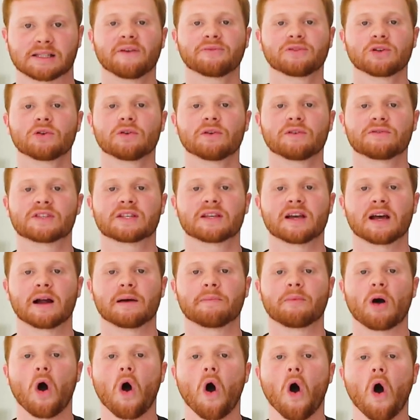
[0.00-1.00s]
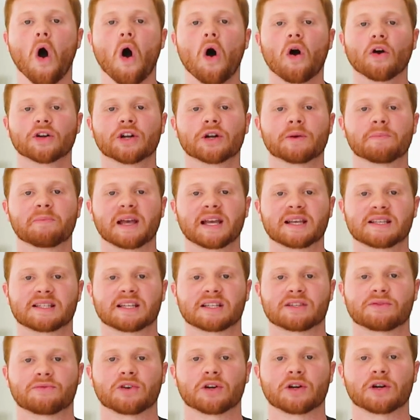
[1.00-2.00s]
After you have set up all your
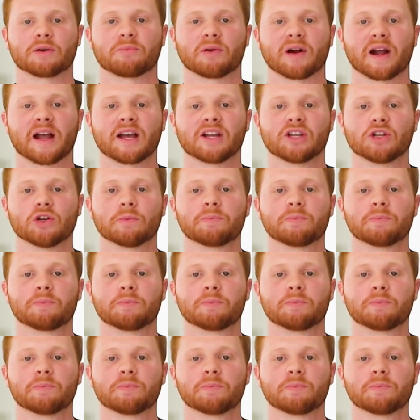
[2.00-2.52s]
basics for your brand,